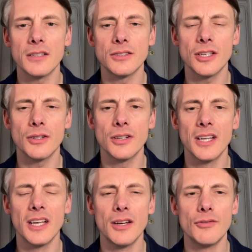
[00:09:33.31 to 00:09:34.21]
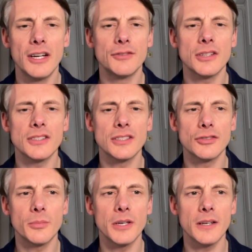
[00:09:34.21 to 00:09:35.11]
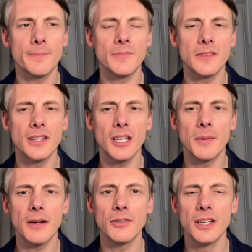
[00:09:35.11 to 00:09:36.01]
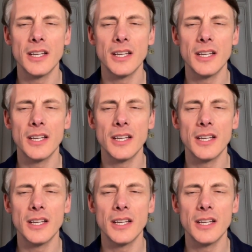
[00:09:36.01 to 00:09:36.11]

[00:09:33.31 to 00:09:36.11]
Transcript: So really interesting topic to think about.